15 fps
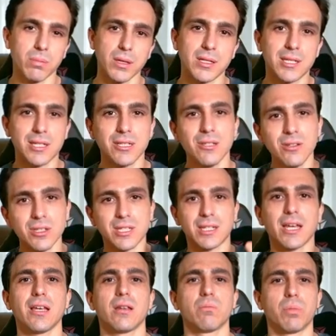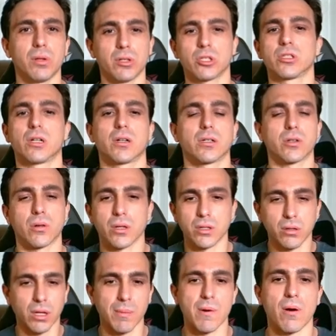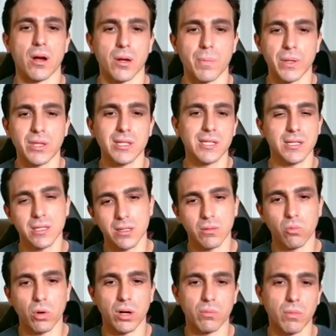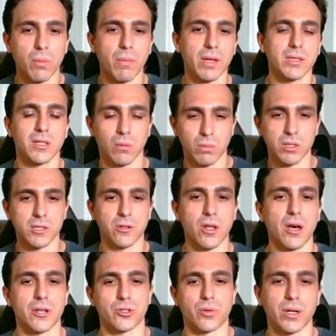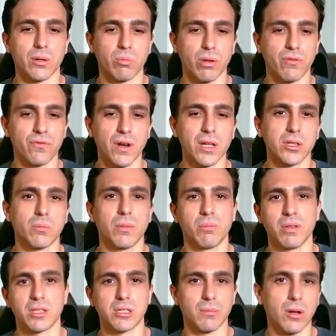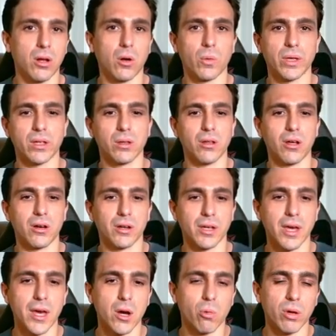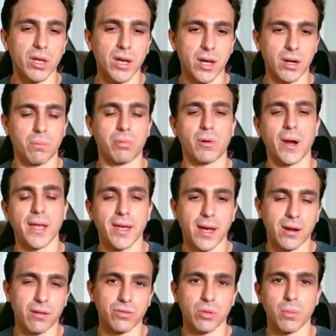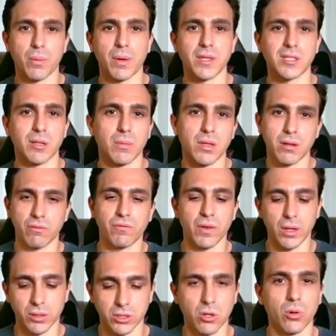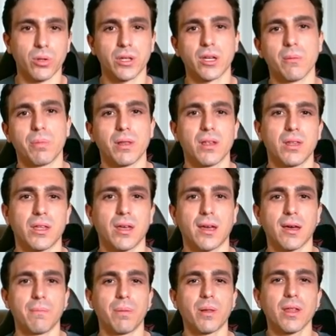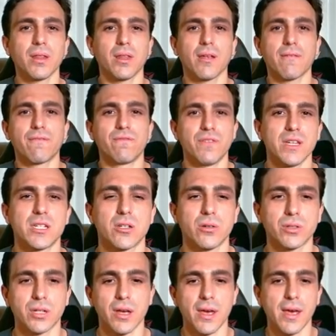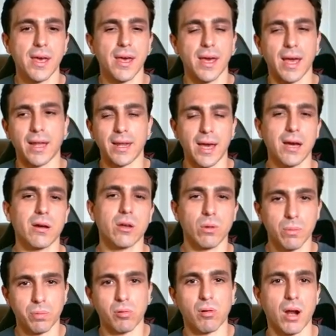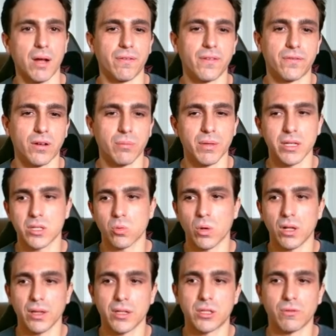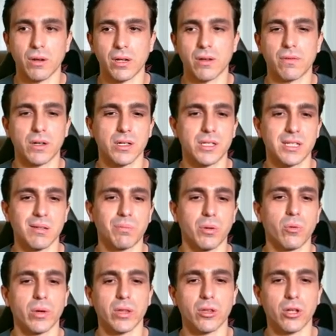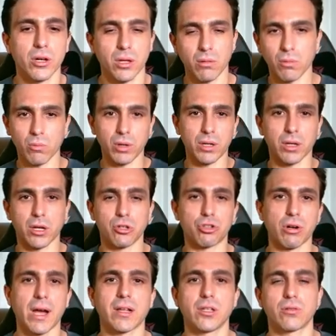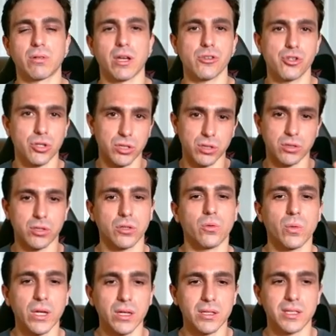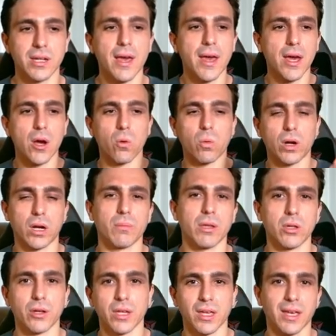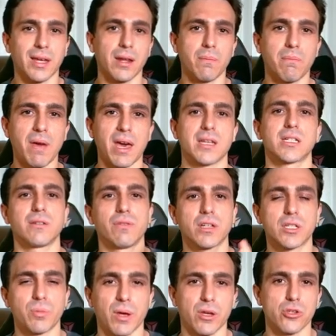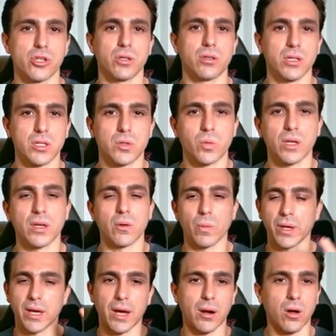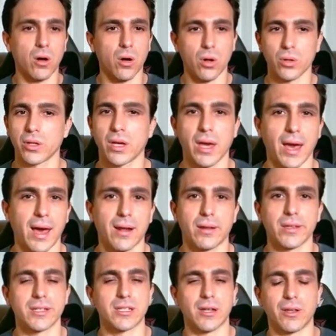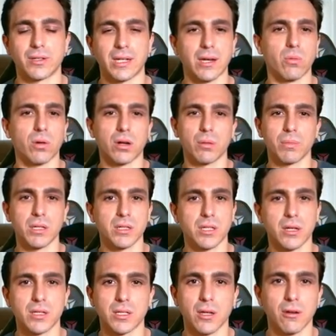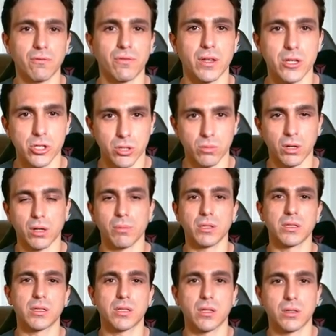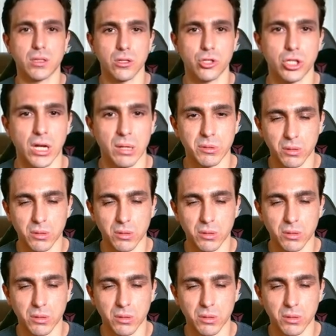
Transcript: It still stayed in bullish territory. Don't get me wrong, but this is where momentum is lost, right? We fought the momentum all week long. We got a break out of the momentum and then failed to hold it completely. It completely fizzled. And how can we profit from this? Well, it's very, very simple. We look with contracted ranges in two weeks. We're going to be looking at a massive expansion this week. We got all the catalysts on deck. We're going to be discussing inflation. We're going to be discussing jobs.